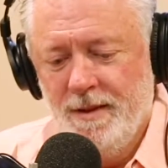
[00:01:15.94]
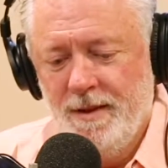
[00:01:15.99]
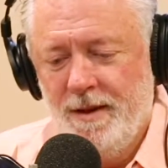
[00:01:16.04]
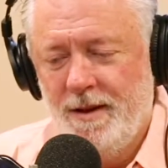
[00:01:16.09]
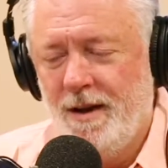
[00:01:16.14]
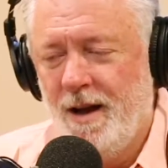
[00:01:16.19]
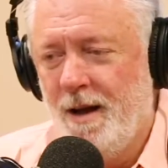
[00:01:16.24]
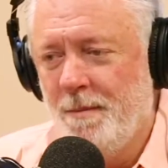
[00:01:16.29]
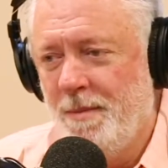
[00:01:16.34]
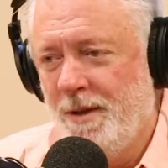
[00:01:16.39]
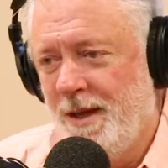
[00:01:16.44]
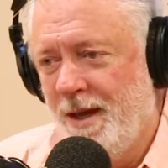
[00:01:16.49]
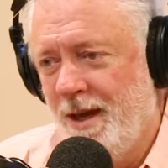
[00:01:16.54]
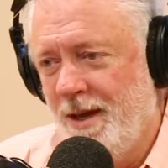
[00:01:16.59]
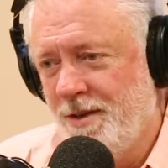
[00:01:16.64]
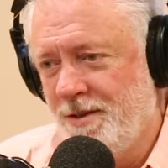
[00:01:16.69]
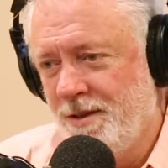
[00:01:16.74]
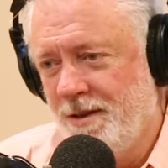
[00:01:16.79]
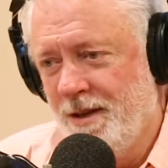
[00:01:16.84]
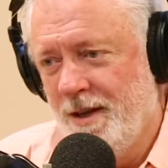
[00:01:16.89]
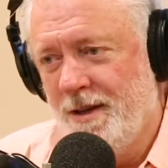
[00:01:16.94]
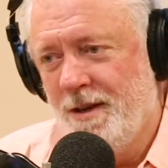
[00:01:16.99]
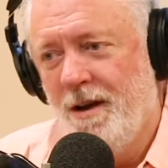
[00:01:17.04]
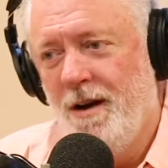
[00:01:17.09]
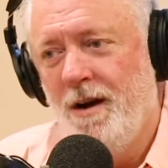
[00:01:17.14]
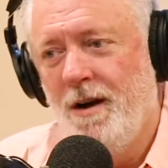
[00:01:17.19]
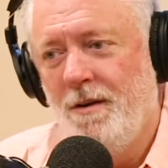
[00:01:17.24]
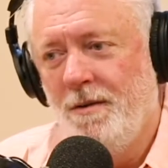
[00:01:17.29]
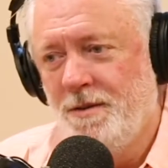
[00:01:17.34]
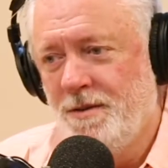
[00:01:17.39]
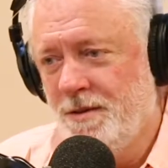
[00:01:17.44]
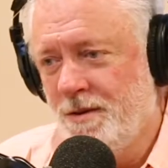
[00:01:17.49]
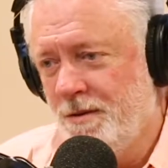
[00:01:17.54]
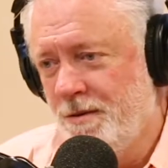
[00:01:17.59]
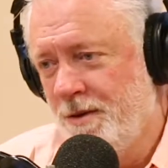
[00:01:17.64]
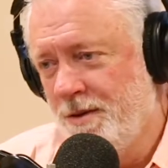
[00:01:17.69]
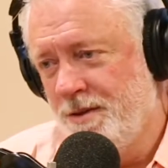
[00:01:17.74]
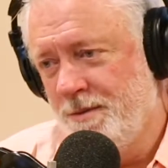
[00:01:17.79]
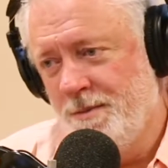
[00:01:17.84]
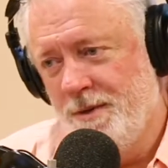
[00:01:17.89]
an obligation, like, oh, it's
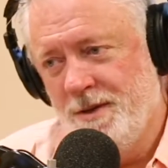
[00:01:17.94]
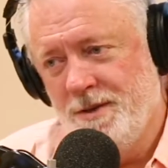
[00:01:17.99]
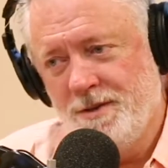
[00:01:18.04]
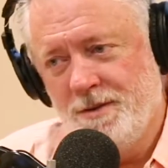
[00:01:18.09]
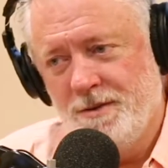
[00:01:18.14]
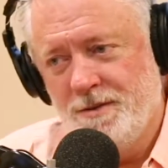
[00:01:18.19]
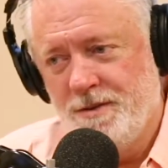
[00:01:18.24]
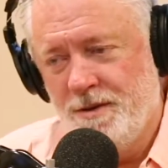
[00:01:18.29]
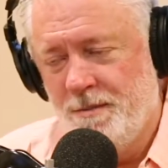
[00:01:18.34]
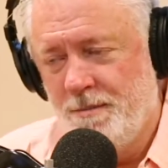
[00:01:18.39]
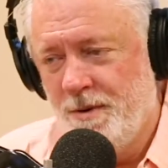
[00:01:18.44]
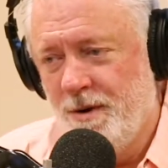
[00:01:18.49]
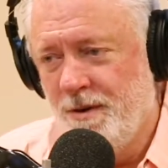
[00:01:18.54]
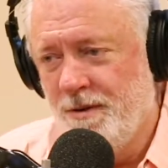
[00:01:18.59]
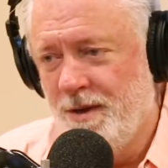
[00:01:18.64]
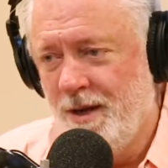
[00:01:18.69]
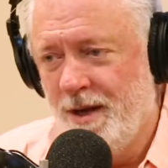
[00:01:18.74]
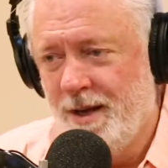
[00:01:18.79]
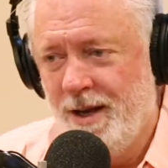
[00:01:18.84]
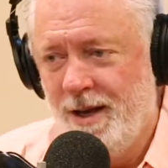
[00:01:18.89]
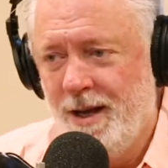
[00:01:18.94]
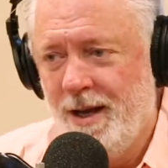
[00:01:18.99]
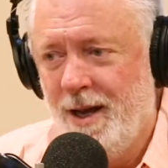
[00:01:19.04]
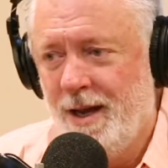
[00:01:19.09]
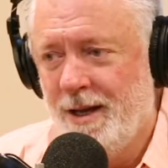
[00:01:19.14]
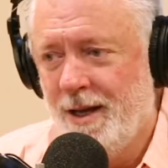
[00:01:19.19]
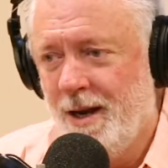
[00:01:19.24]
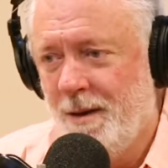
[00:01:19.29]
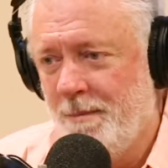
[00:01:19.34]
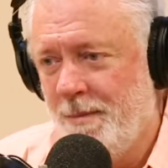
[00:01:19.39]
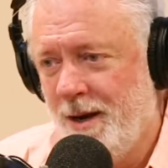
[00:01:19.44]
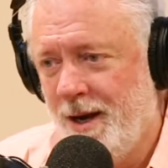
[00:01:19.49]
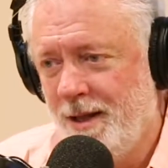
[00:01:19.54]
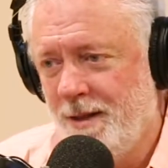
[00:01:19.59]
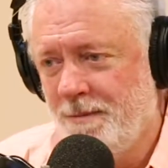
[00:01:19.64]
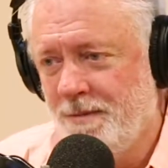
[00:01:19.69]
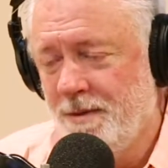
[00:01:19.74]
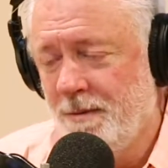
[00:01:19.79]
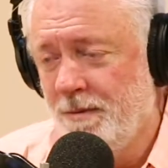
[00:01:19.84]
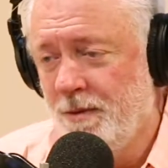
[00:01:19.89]
Christmas or it's their birthday, I got to buy
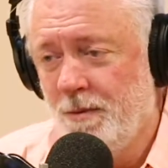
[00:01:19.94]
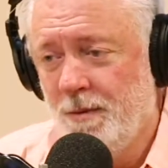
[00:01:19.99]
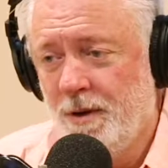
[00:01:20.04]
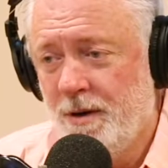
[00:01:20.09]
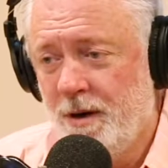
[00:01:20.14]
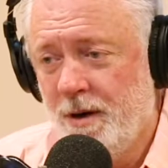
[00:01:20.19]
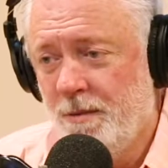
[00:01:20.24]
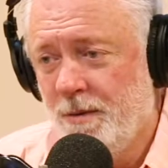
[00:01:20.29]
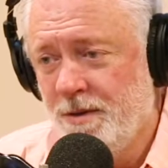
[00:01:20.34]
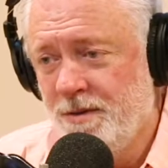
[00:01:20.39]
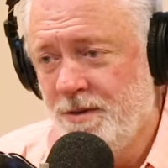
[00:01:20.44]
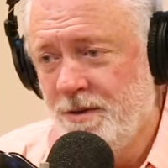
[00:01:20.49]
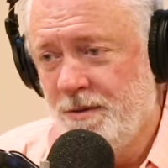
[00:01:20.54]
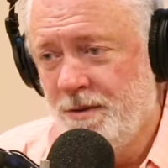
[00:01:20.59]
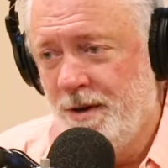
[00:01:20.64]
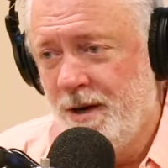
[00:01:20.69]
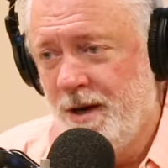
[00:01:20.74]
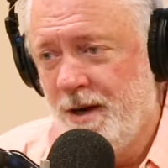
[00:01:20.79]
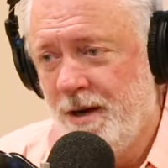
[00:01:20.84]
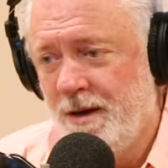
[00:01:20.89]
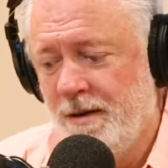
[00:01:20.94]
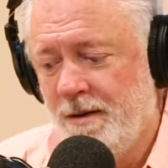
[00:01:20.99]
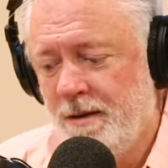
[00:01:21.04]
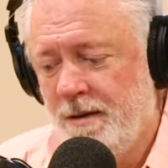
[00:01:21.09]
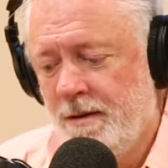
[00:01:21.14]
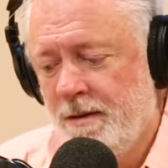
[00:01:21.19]
them something, whether I want to or not.